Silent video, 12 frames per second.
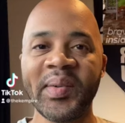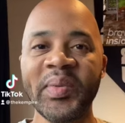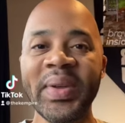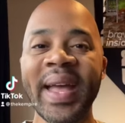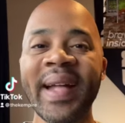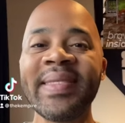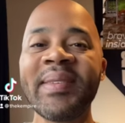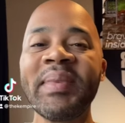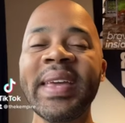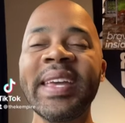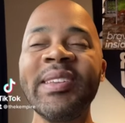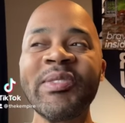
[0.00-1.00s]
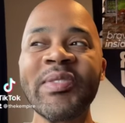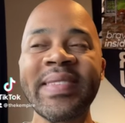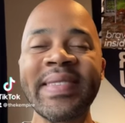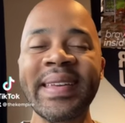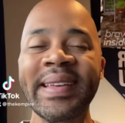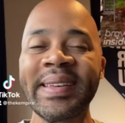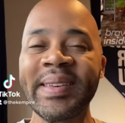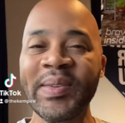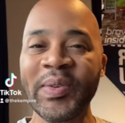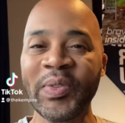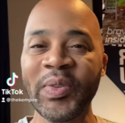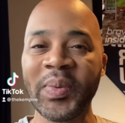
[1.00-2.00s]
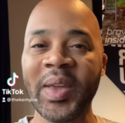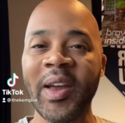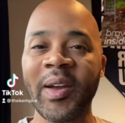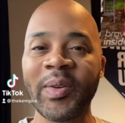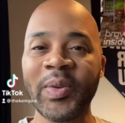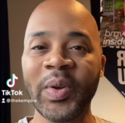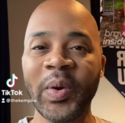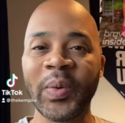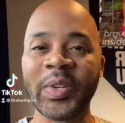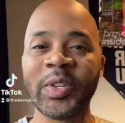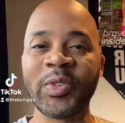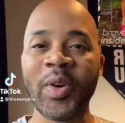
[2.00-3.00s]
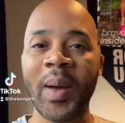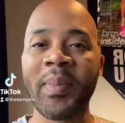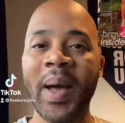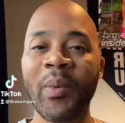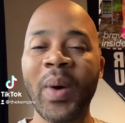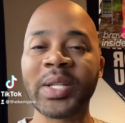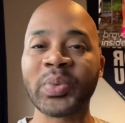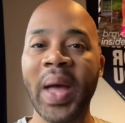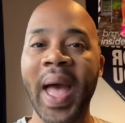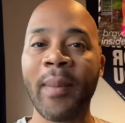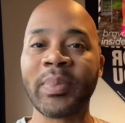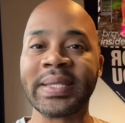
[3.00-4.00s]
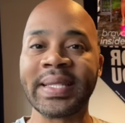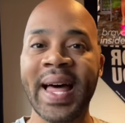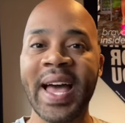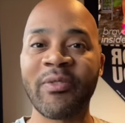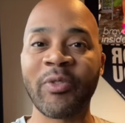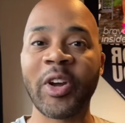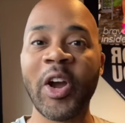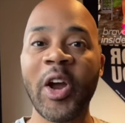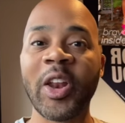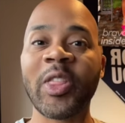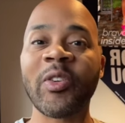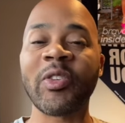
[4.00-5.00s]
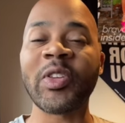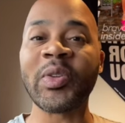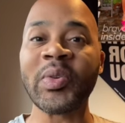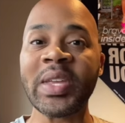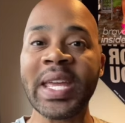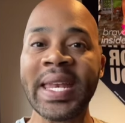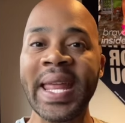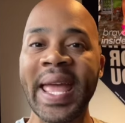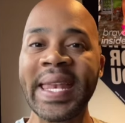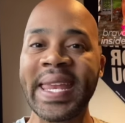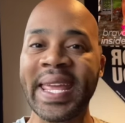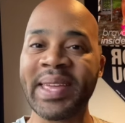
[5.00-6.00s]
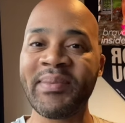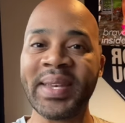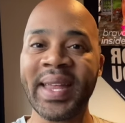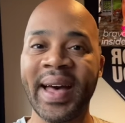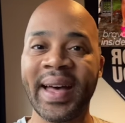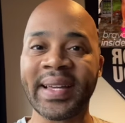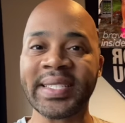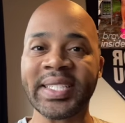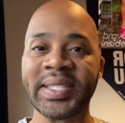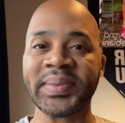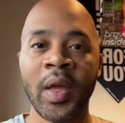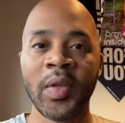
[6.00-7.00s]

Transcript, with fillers: We got some interesting news from Karen Huger when she dropped by Watch What Happens Live regarding the reunion and Nicki Minaj.